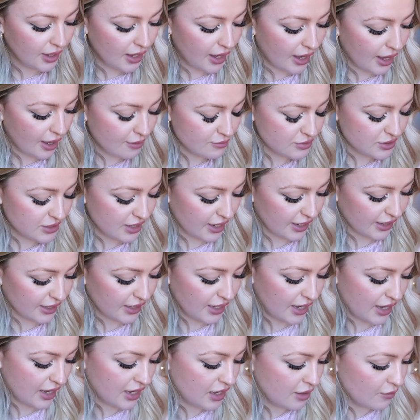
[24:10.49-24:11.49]
So yeah, it
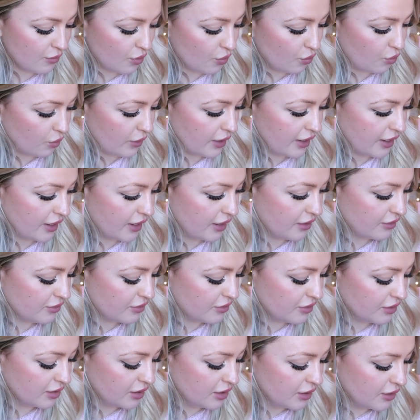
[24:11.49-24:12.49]
came with
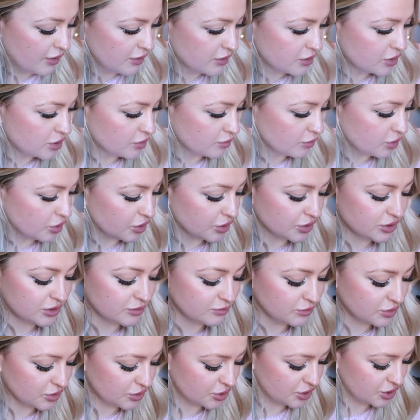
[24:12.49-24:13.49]
some
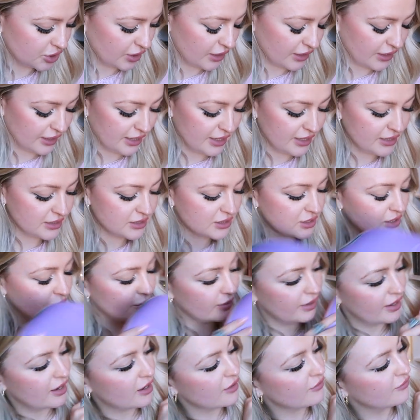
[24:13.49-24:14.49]
custom dust jackets. So
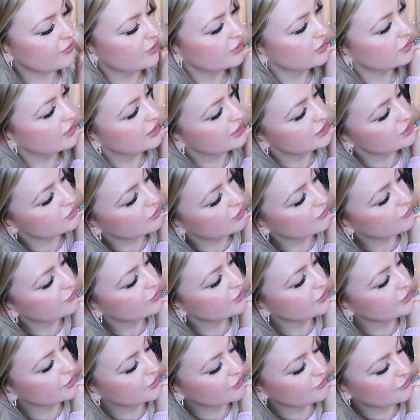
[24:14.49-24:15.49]
we have this one for
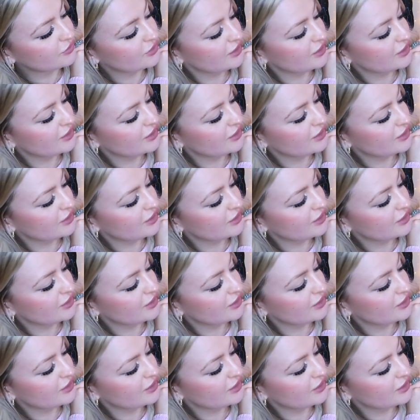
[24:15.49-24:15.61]
Love